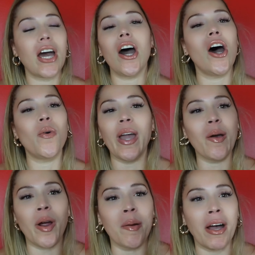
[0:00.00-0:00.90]
Oh,
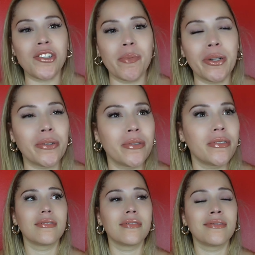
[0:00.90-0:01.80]
we ain't worried about you, boo.
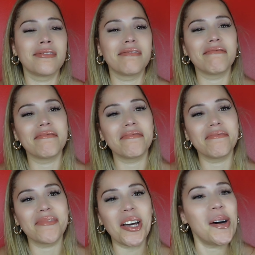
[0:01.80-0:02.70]

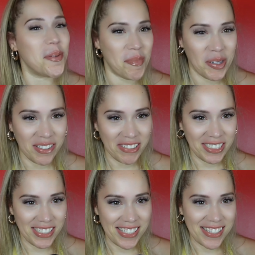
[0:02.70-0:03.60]
Oh,
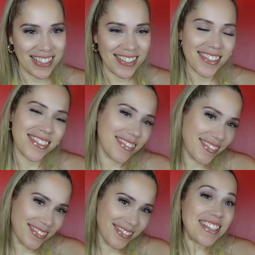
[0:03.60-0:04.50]
Morris.
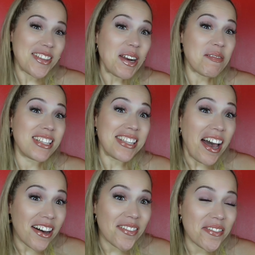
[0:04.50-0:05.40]
It's gonna be
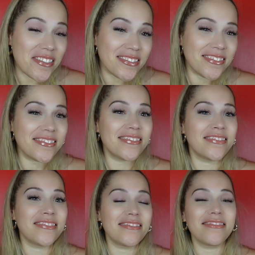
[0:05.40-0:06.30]
tough.
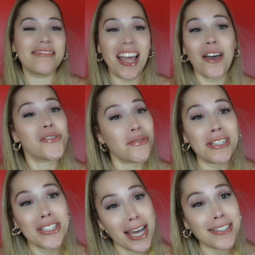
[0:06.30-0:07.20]
After
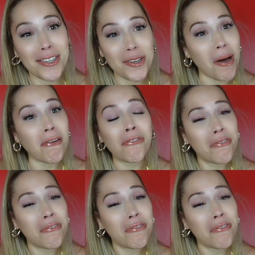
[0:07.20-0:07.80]
rejecting you, I